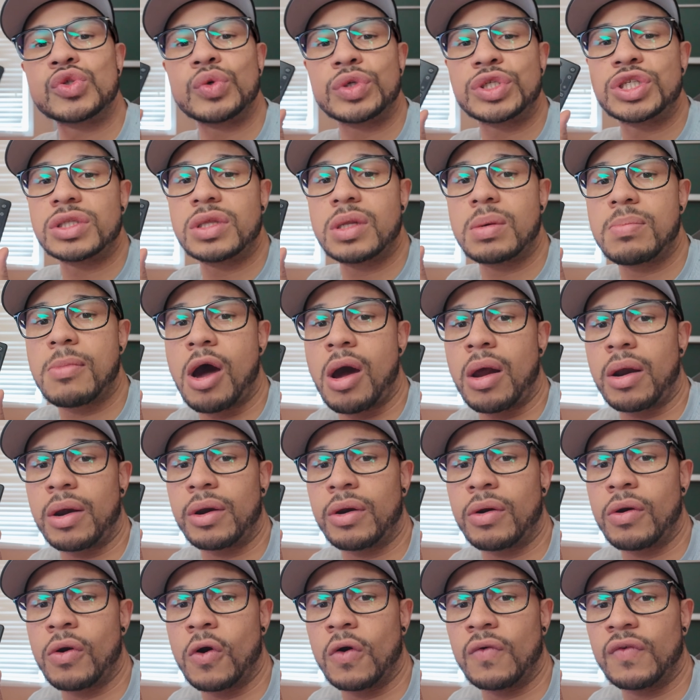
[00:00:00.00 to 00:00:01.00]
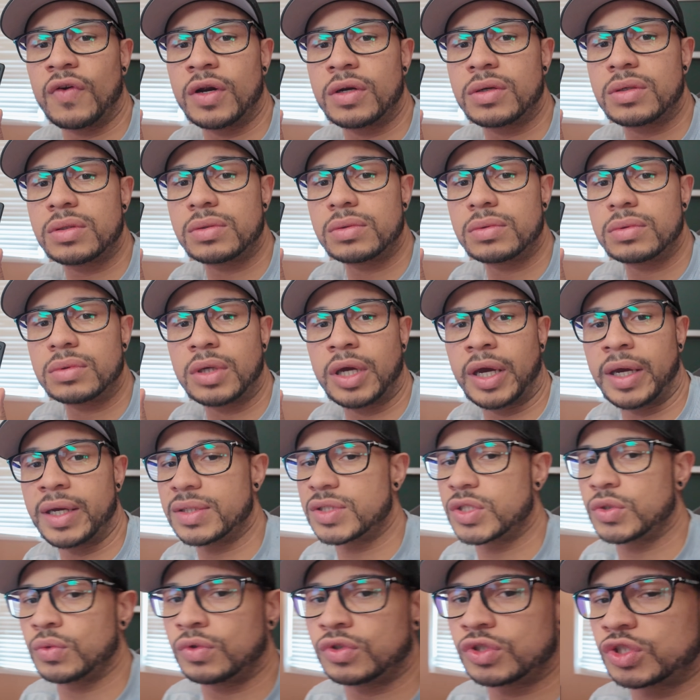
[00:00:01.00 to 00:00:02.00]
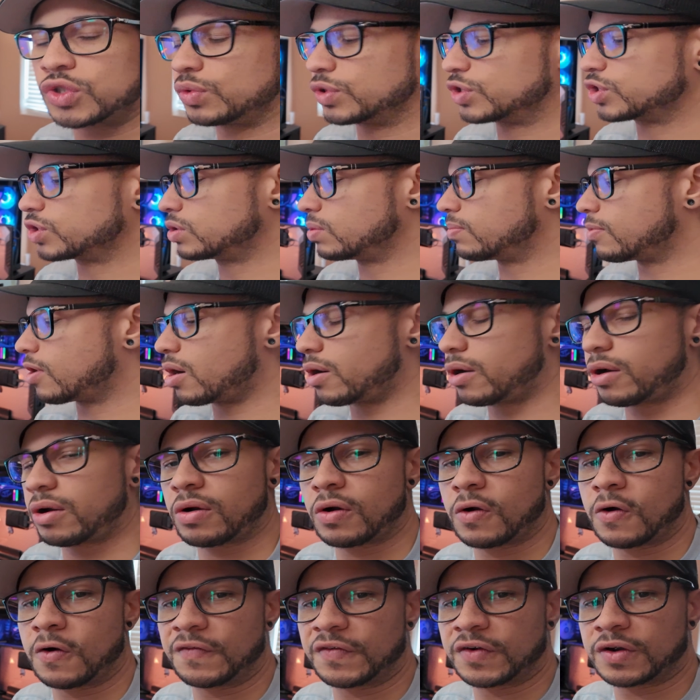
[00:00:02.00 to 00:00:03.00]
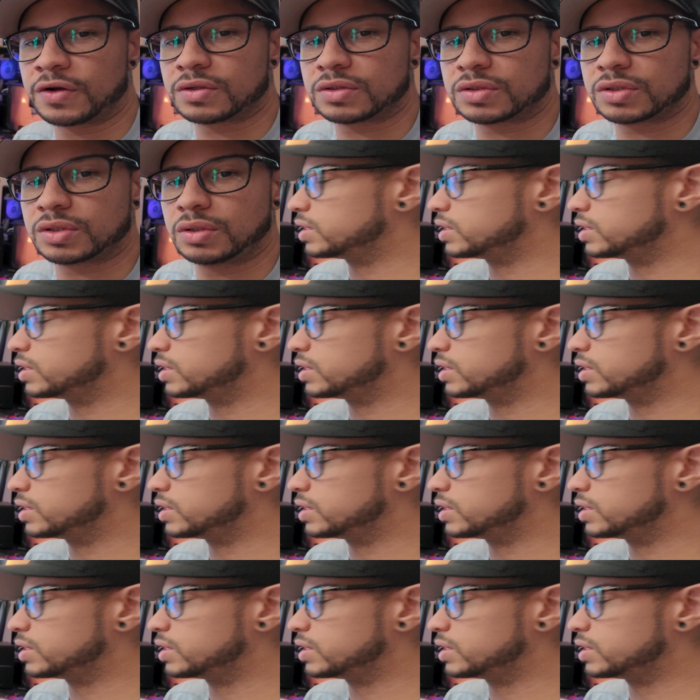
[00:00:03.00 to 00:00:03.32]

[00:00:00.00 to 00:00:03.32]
switching the monitor over. Okay, so we'll switch the monitor over.